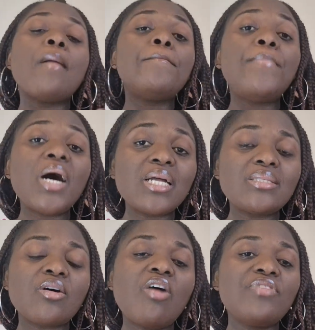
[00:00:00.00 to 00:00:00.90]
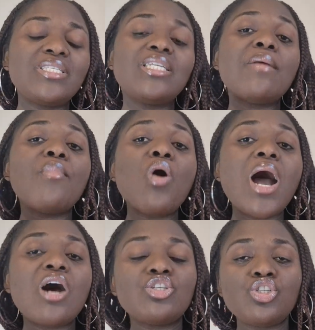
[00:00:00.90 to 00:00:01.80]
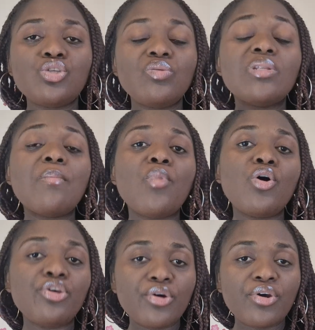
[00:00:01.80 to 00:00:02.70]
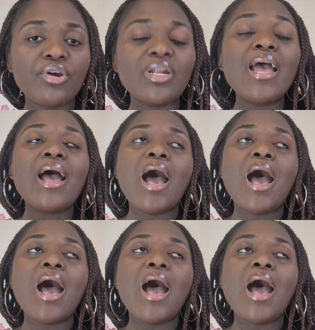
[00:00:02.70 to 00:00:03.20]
But obviously, the more hours you do, the more you earn.